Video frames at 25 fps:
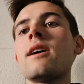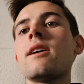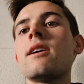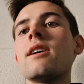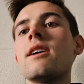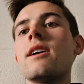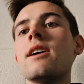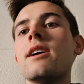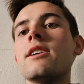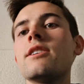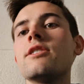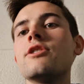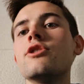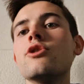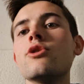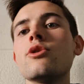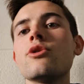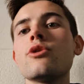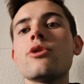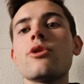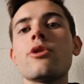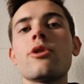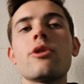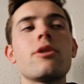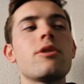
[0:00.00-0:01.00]
A
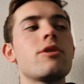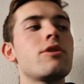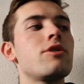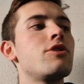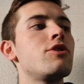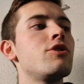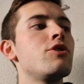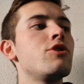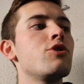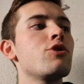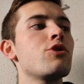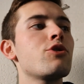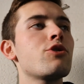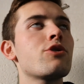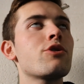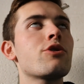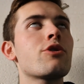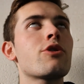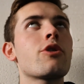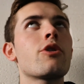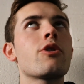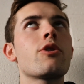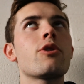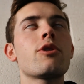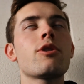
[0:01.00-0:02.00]

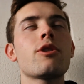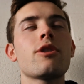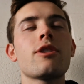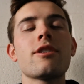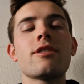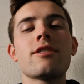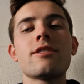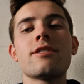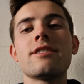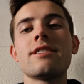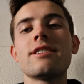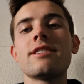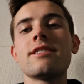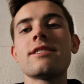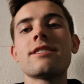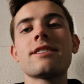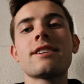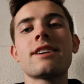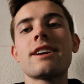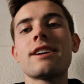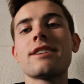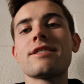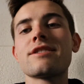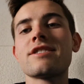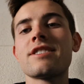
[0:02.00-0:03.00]
neural, I
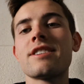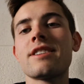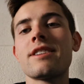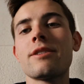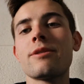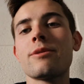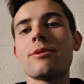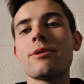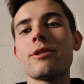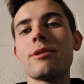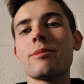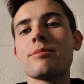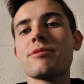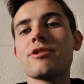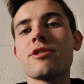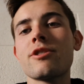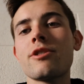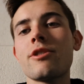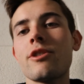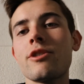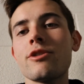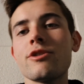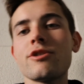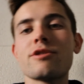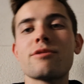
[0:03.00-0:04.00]
can't say that word, I'm
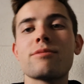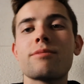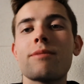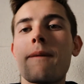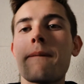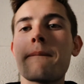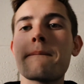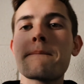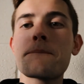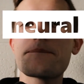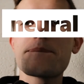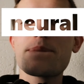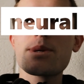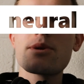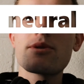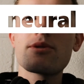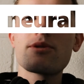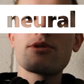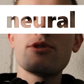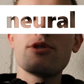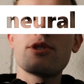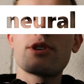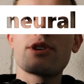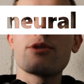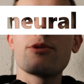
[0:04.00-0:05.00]
sorry,
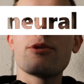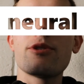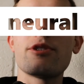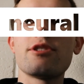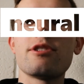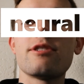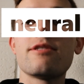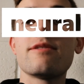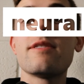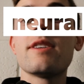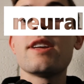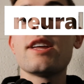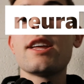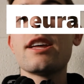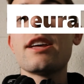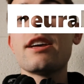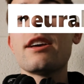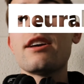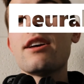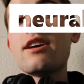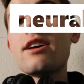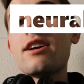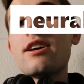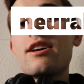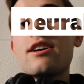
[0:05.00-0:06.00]
you can read it.
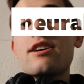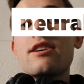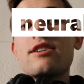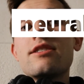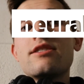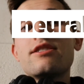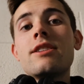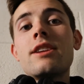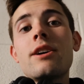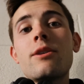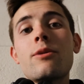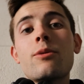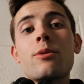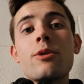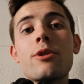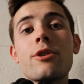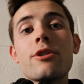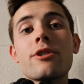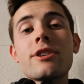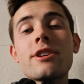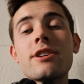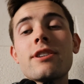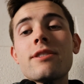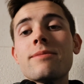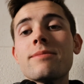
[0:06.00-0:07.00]

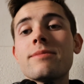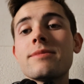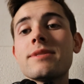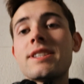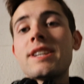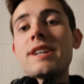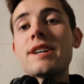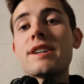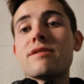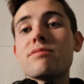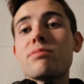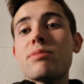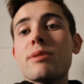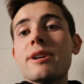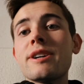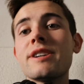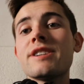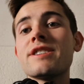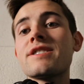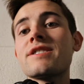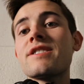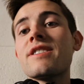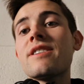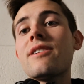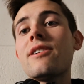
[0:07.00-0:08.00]
Network takes
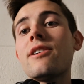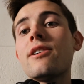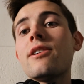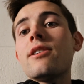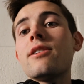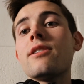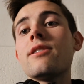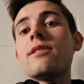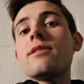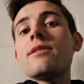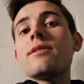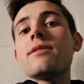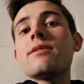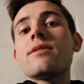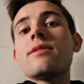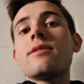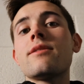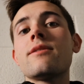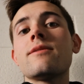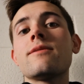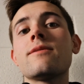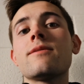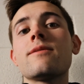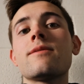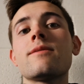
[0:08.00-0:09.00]
place of
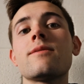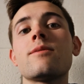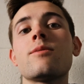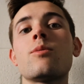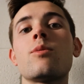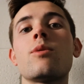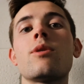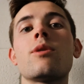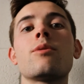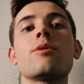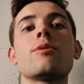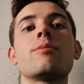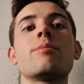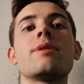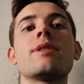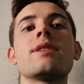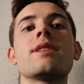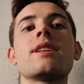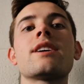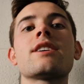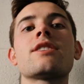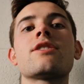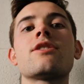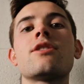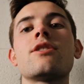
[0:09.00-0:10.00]
what would be
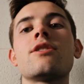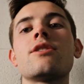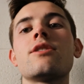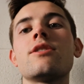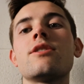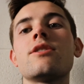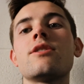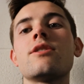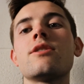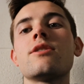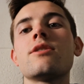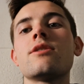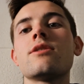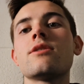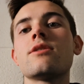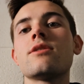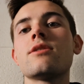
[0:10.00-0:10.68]
like the